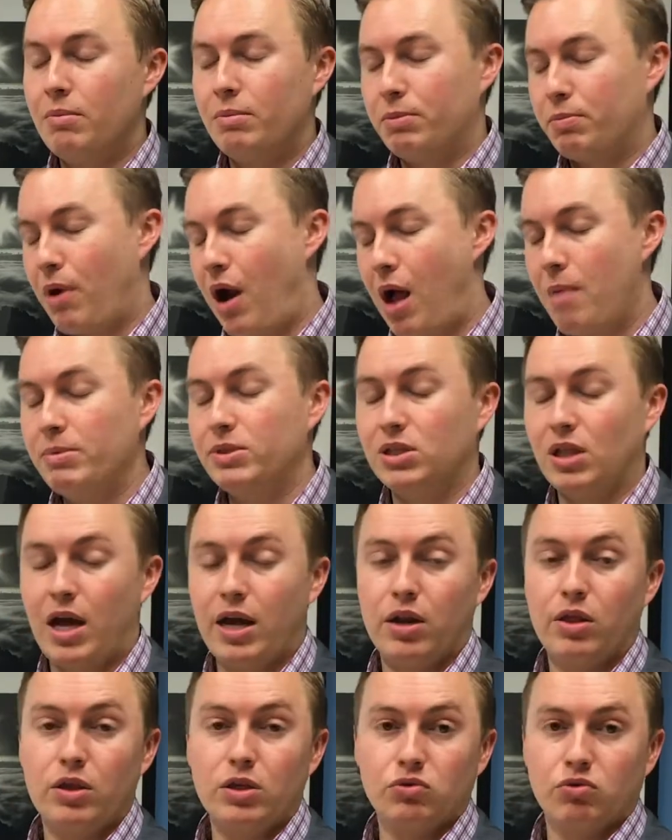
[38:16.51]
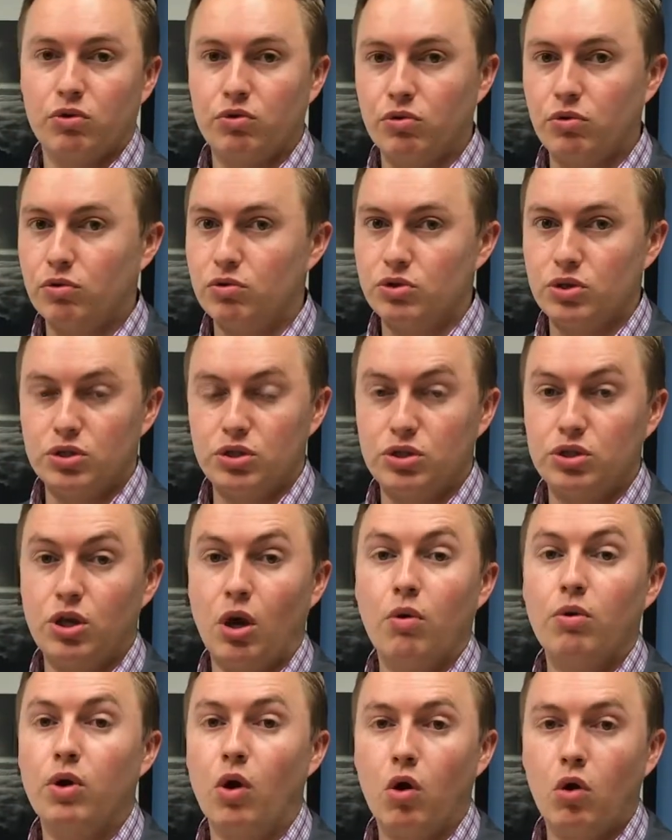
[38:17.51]
The problem is a lot of these recruiters just
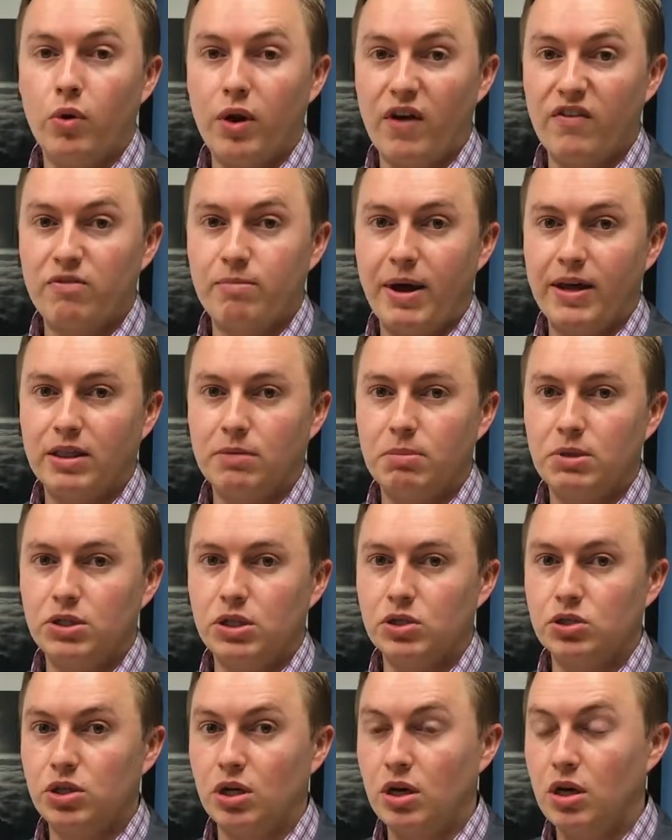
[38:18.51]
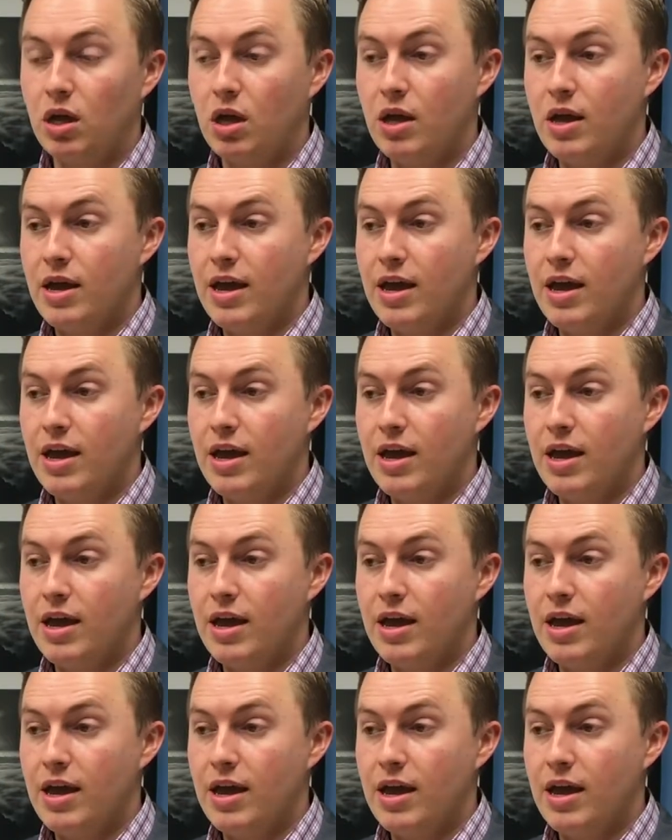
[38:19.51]
don't know enough about the position.